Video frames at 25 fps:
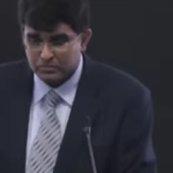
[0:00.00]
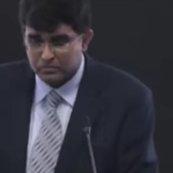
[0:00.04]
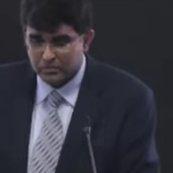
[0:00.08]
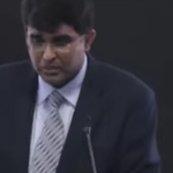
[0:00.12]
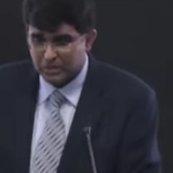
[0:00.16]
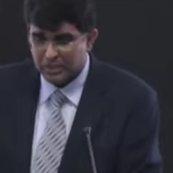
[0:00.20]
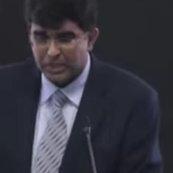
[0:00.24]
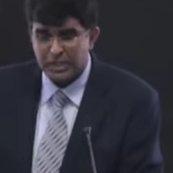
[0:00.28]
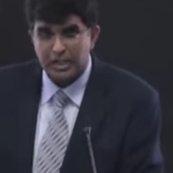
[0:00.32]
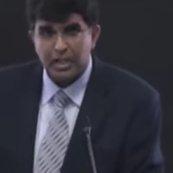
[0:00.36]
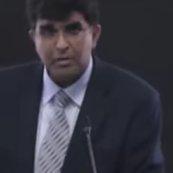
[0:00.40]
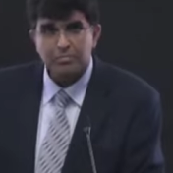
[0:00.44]

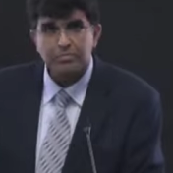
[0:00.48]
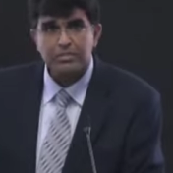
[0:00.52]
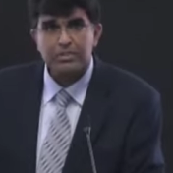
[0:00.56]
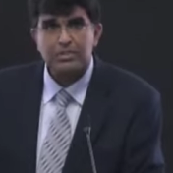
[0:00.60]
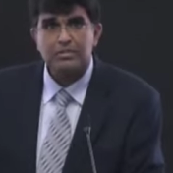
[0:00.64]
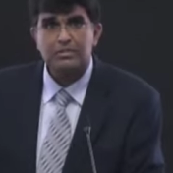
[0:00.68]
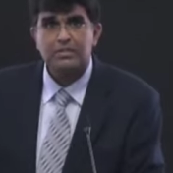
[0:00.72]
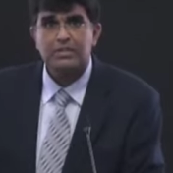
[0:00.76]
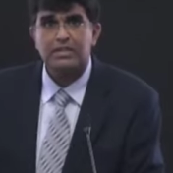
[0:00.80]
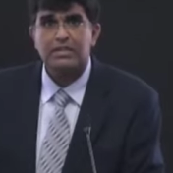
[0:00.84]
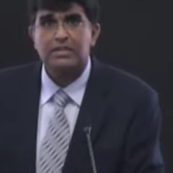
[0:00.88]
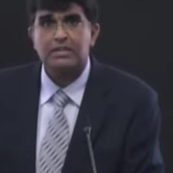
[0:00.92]
he
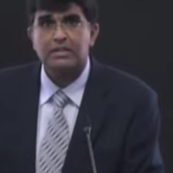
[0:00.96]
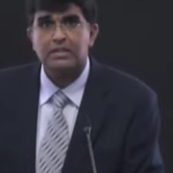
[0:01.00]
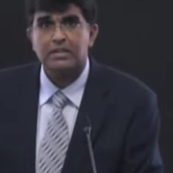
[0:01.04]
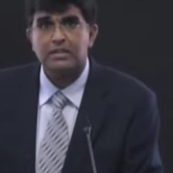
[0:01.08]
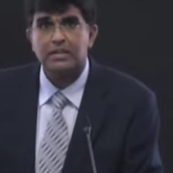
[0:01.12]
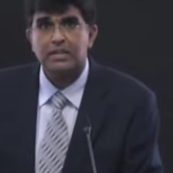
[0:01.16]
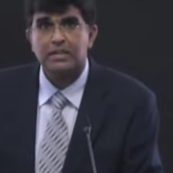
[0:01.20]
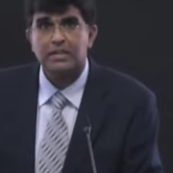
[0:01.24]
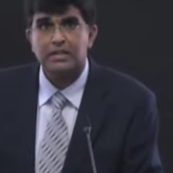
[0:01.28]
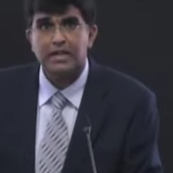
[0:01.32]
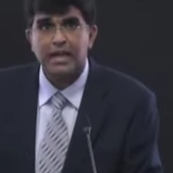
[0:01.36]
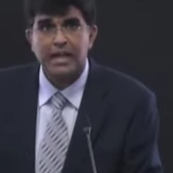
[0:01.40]
observed that
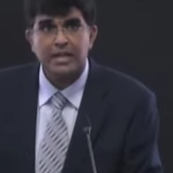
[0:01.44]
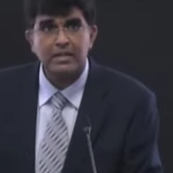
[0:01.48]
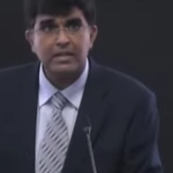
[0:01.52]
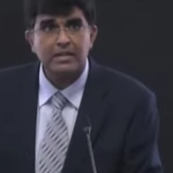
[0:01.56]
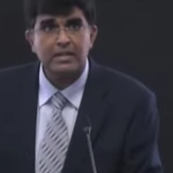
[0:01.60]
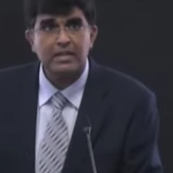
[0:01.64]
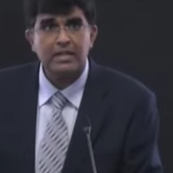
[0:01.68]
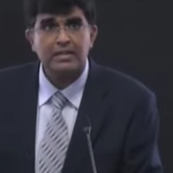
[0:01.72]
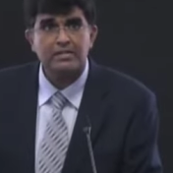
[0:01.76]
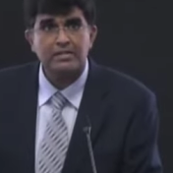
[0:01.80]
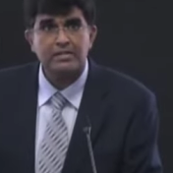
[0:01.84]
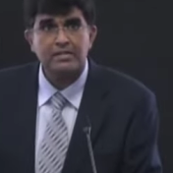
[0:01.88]
in 9
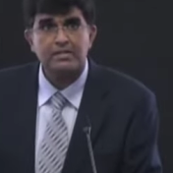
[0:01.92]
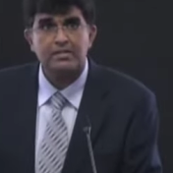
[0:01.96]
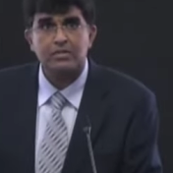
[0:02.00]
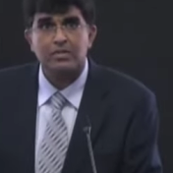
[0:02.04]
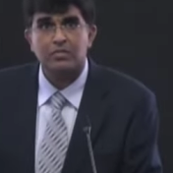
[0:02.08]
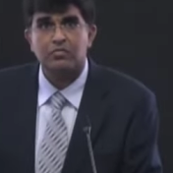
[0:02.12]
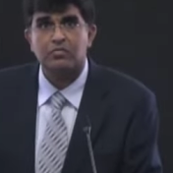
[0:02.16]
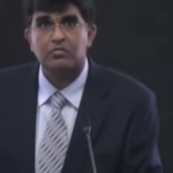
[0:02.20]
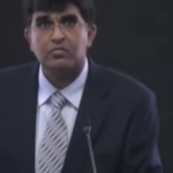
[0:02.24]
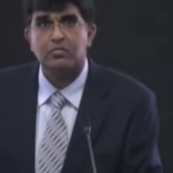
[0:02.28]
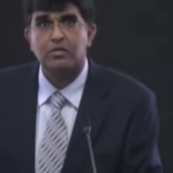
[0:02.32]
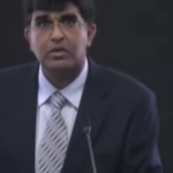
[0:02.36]
cases
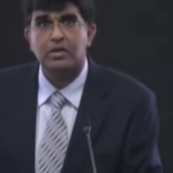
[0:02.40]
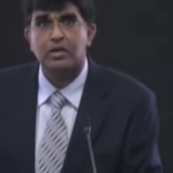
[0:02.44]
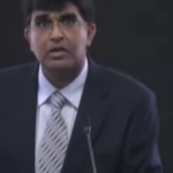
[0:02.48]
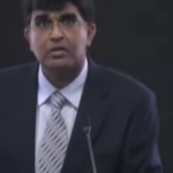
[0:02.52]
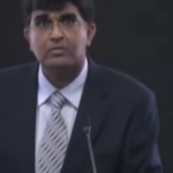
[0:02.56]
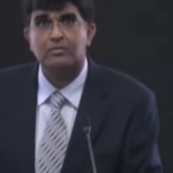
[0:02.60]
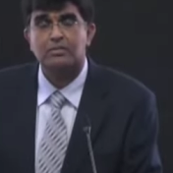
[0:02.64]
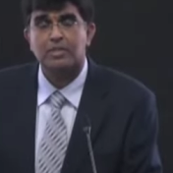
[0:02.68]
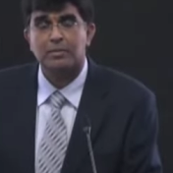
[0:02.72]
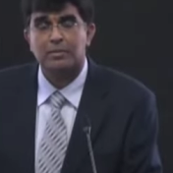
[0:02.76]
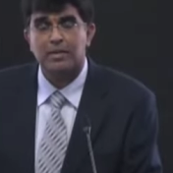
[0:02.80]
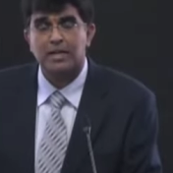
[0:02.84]
of
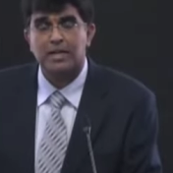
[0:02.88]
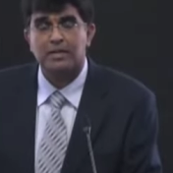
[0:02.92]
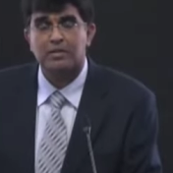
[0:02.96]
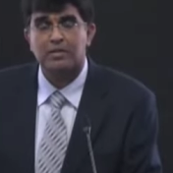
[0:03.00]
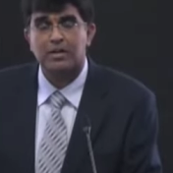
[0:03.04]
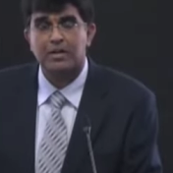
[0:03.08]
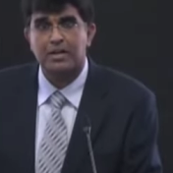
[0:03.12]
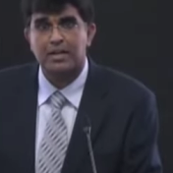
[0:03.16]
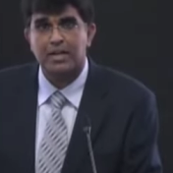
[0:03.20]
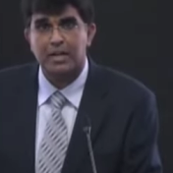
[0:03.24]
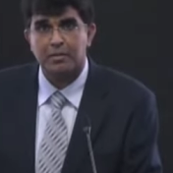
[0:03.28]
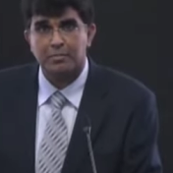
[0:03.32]

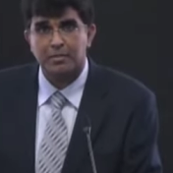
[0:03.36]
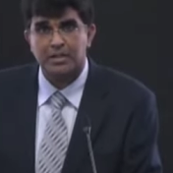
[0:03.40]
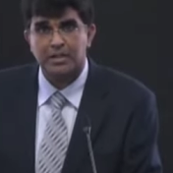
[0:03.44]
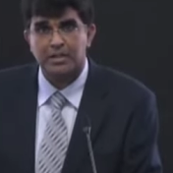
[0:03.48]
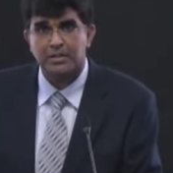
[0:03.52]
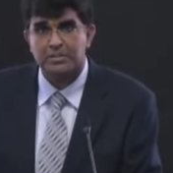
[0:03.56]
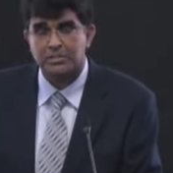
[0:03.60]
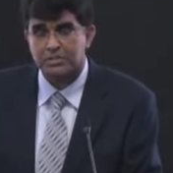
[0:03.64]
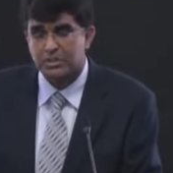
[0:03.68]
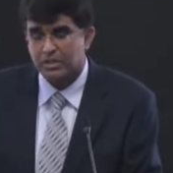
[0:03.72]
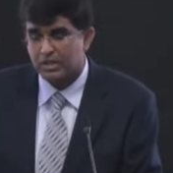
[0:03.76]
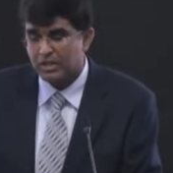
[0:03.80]
subarachnoid
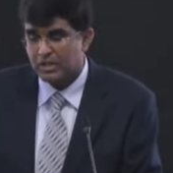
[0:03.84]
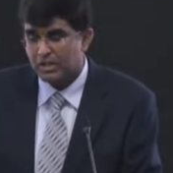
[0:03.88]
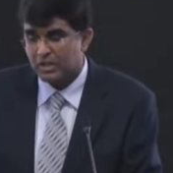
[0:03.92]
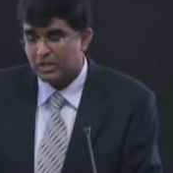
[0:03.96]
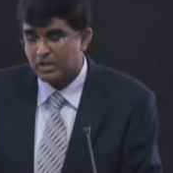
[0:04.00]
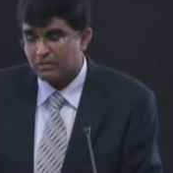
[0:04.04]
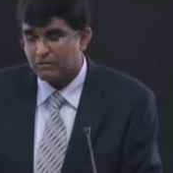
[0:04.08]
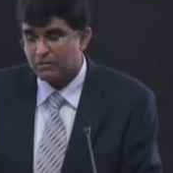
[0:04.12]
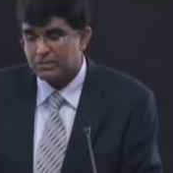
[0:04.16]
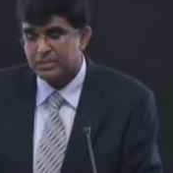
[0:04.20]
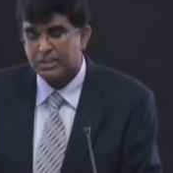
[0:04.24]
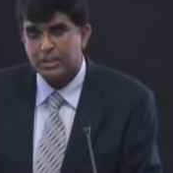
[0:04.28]
hemorrhage,
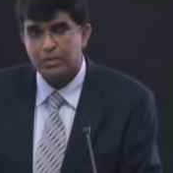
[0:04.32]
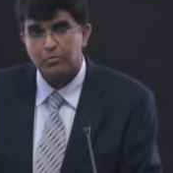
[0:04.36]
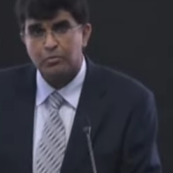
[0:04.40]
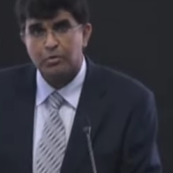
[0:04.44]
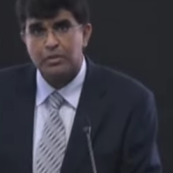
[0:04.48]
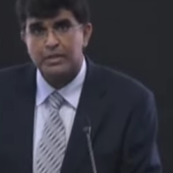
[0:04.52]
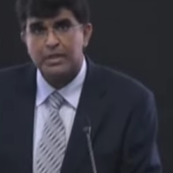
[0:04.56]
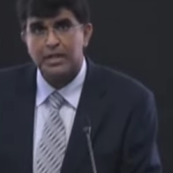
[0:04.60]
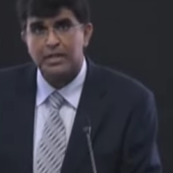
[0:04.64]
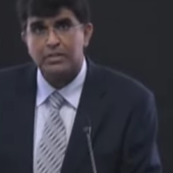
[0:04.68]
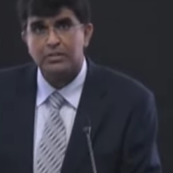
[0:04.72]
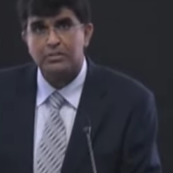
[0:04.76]
with
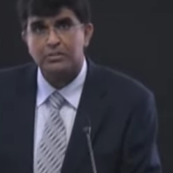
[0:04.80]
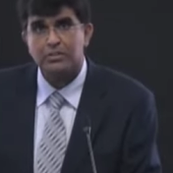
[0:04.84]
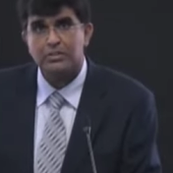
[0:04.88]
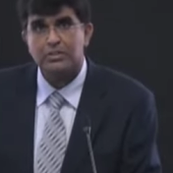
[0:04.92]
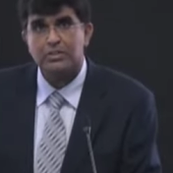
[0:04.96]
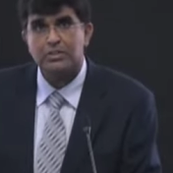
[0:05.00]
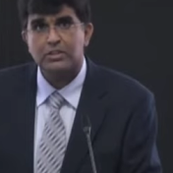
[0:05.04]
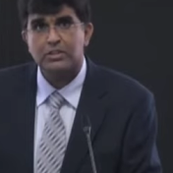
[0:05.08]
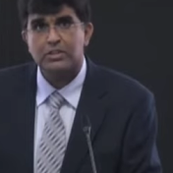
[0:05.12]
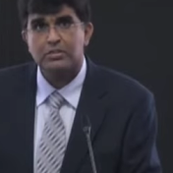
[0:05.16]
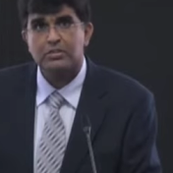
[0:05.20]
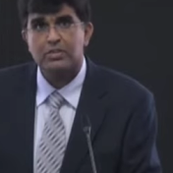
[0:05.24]

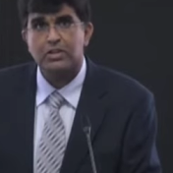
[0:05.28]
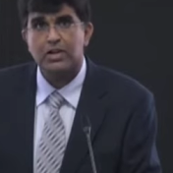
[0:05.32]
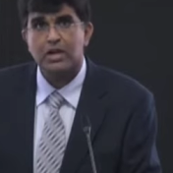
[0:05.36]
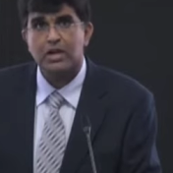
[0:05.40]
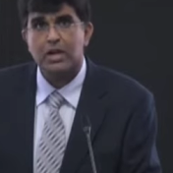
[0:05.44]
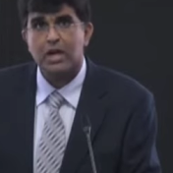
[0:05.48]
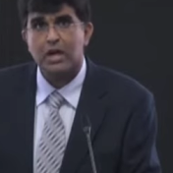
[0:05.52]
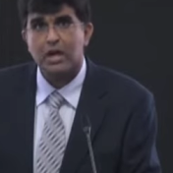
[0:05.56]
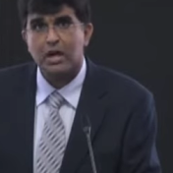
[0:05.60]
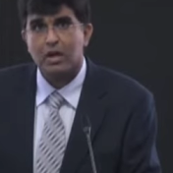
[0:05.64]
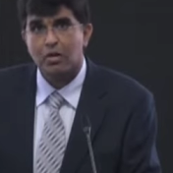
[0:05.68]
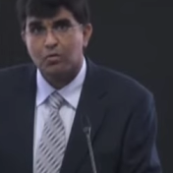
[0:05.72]
hemodilution he could
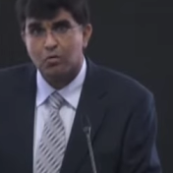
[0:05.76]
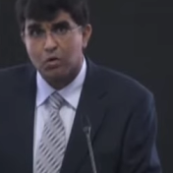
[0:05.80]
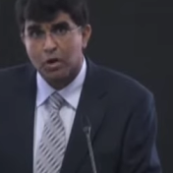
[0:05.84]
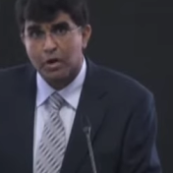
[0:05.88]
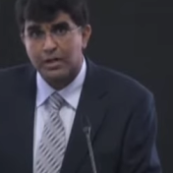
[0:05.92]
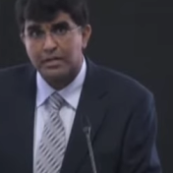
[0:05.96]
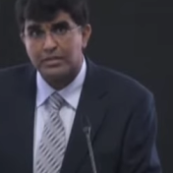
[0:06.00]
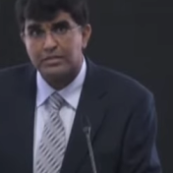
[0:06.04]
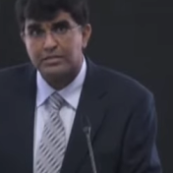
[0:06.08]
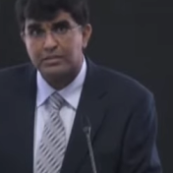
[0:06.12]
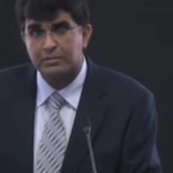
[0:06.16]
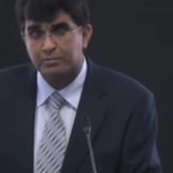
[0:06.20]

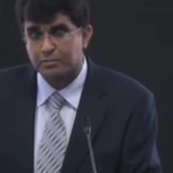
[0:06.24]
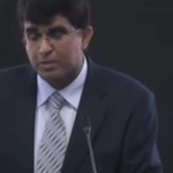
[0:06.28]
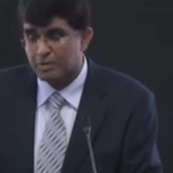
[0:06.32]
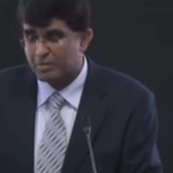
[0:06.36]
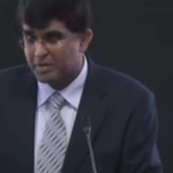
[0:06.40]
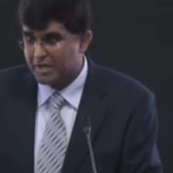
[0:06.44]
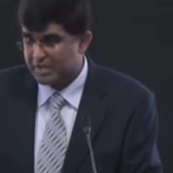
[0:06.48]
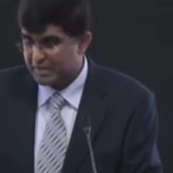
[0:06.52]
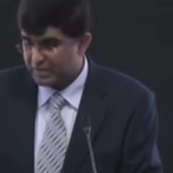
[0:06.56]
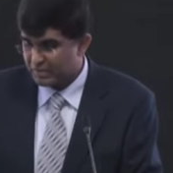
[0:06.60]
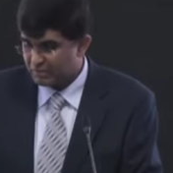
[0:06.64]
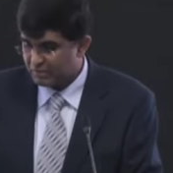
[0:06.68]
avoid
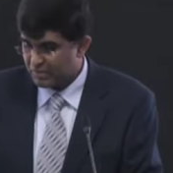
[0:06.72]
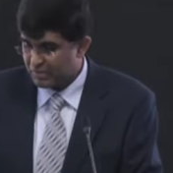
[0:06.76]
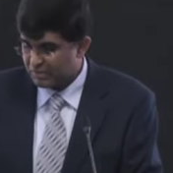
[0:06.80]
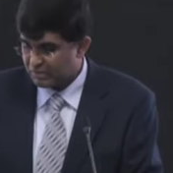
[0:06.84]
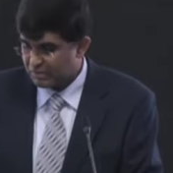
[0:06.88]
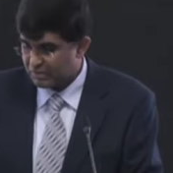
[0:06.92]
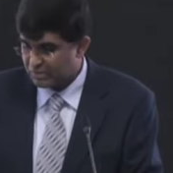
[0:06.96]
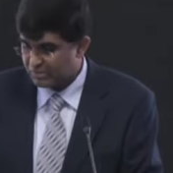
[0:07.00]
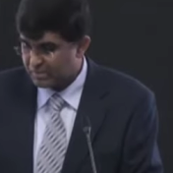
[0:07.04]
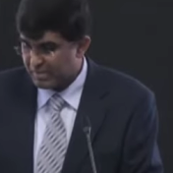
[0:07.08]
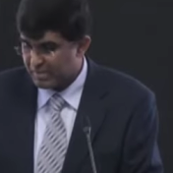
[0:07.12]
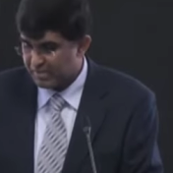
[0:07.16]
symptomatic
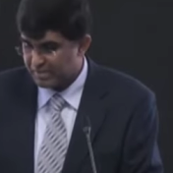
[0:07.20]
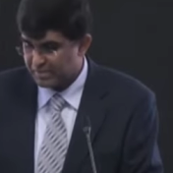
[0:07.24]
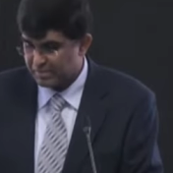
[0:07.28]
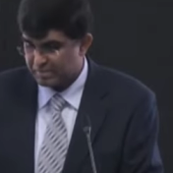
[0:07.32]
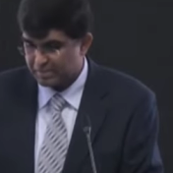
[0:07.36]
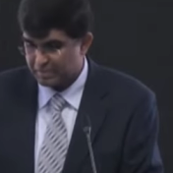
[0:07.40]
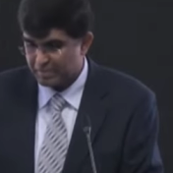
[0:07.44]
vasospasm.